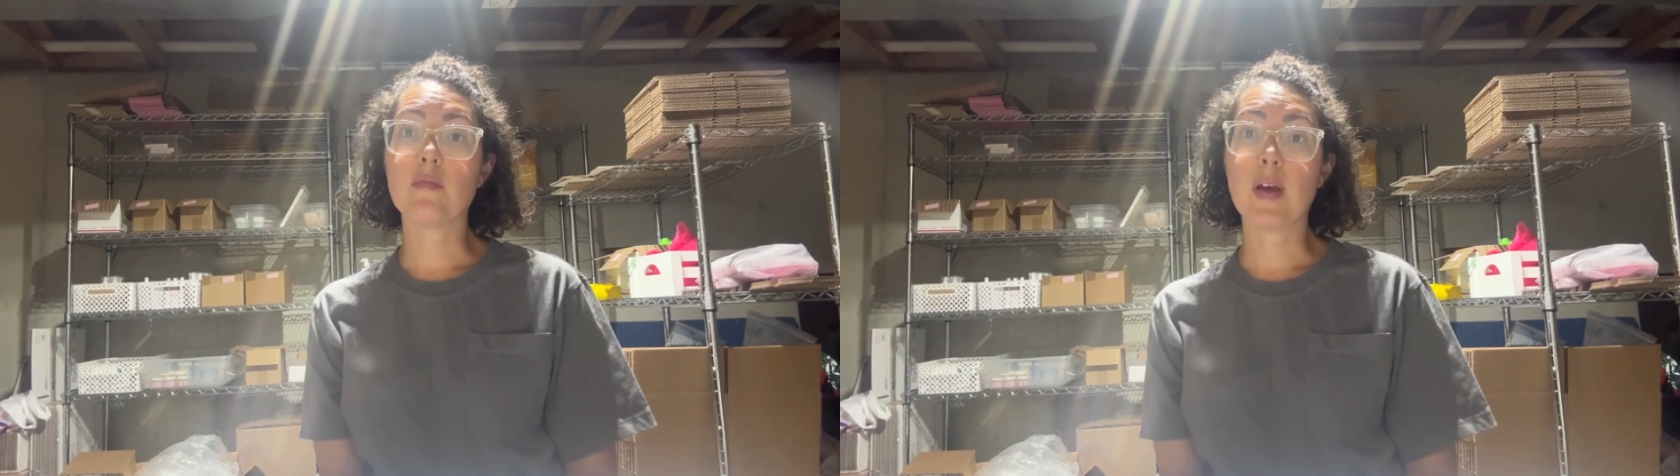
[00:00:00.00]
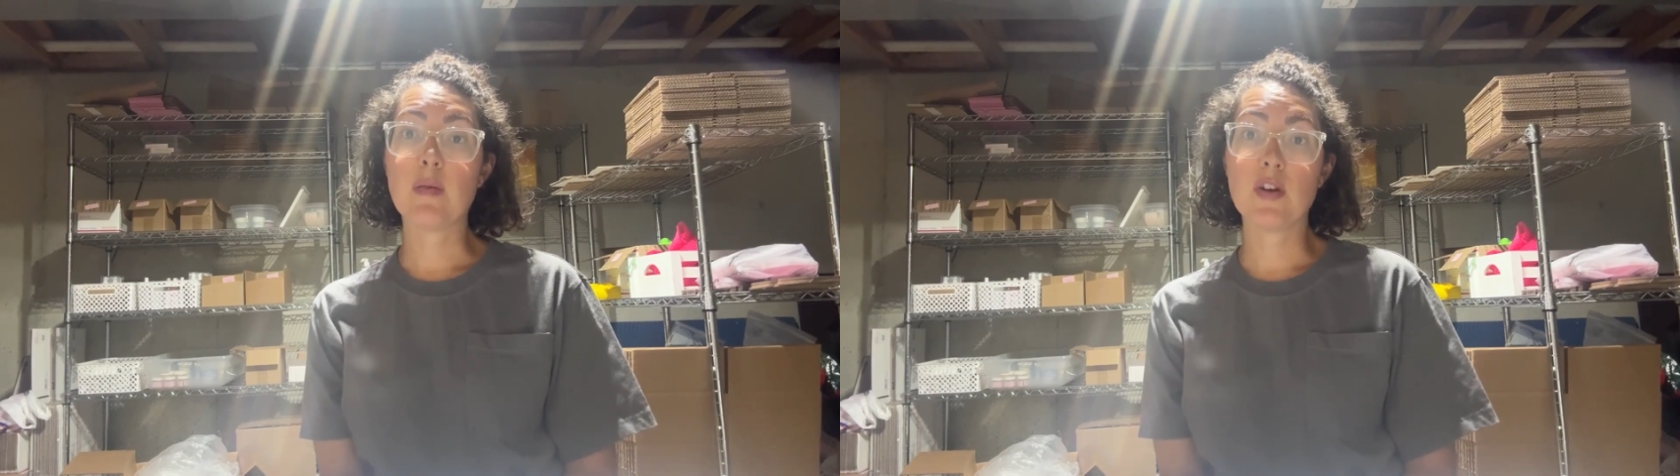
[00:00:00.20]

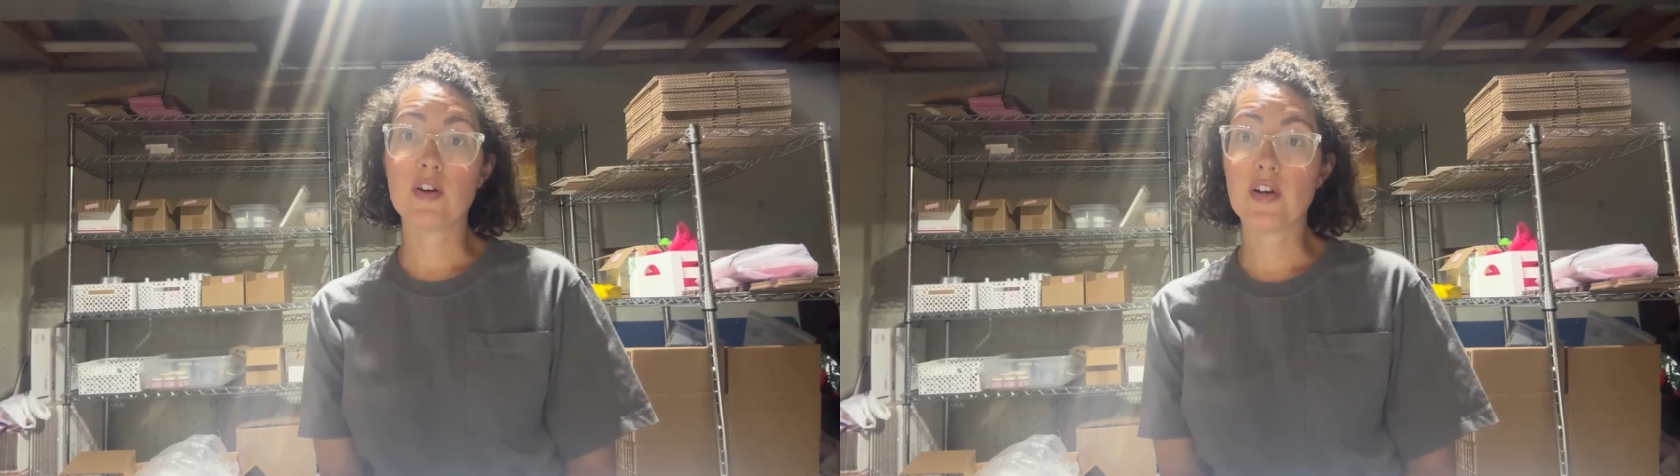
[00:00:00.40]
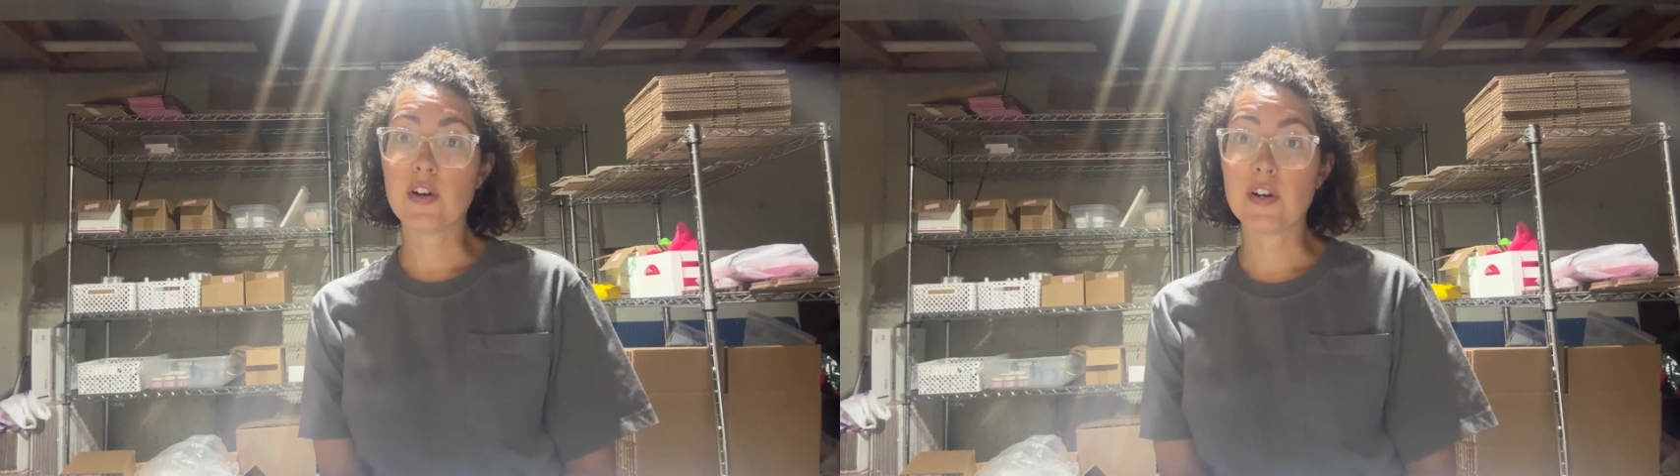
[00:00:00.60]
maybe you're
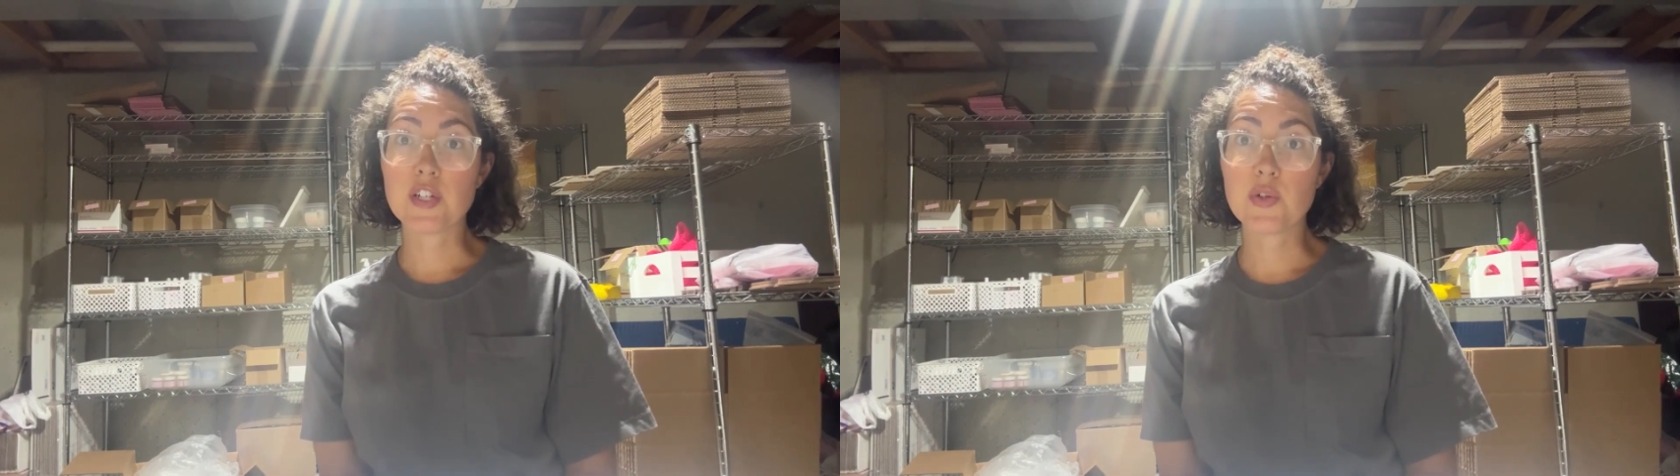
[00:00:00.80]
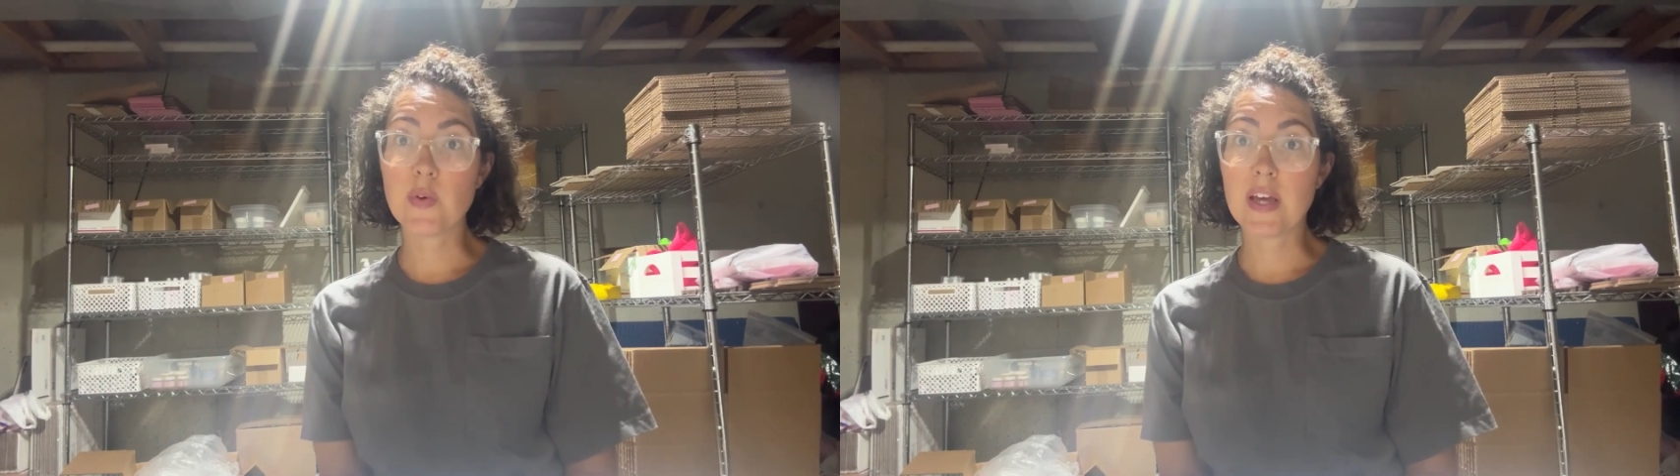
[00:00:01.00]
a year or
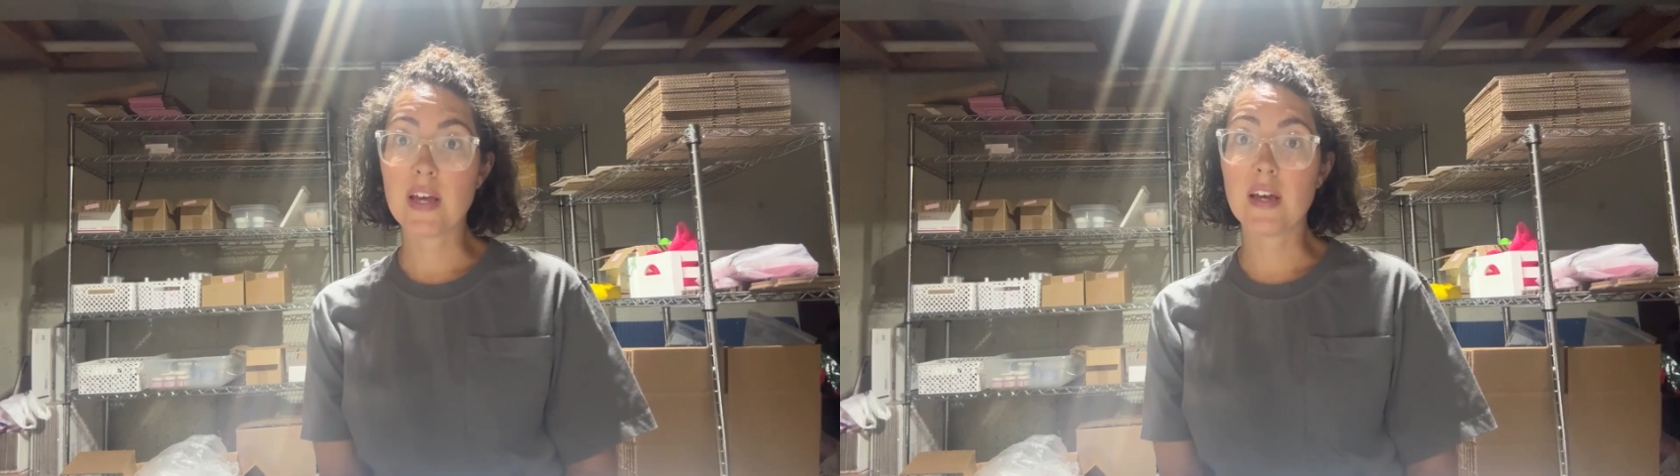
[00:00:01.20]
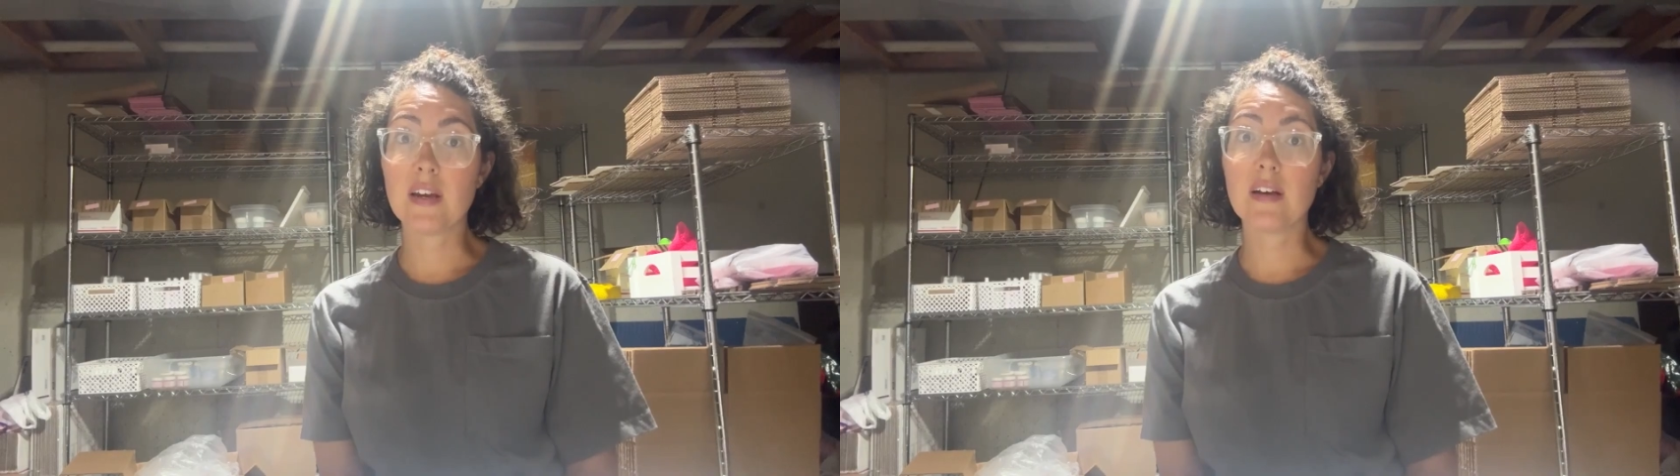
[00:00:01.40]
two
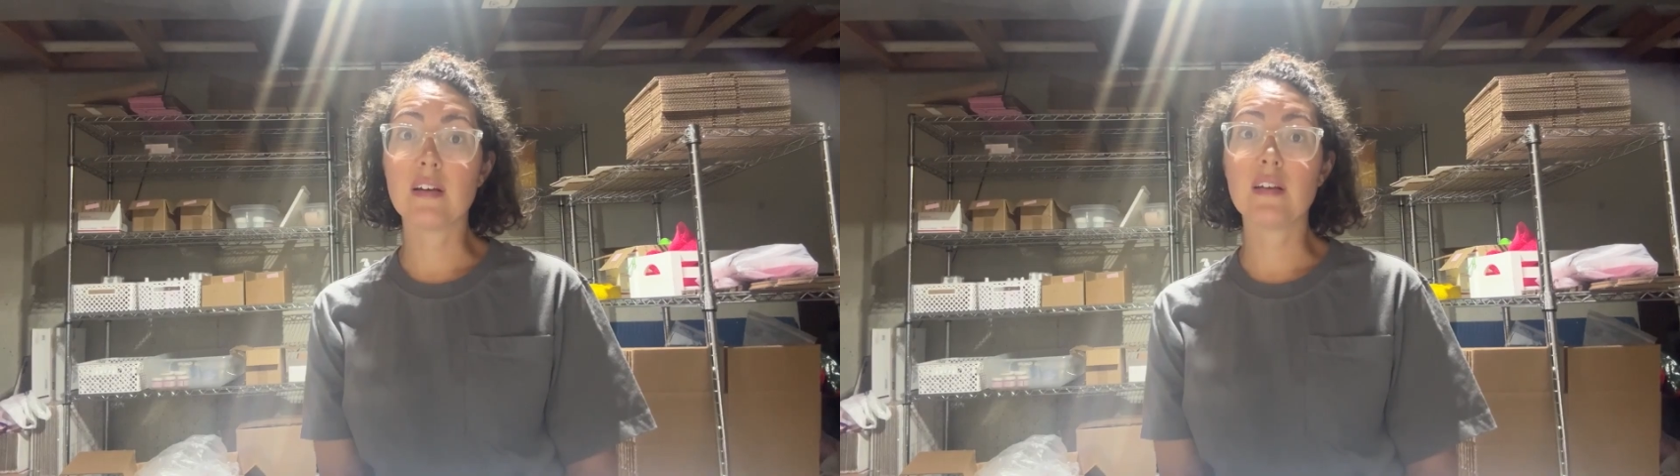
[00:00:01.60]
in,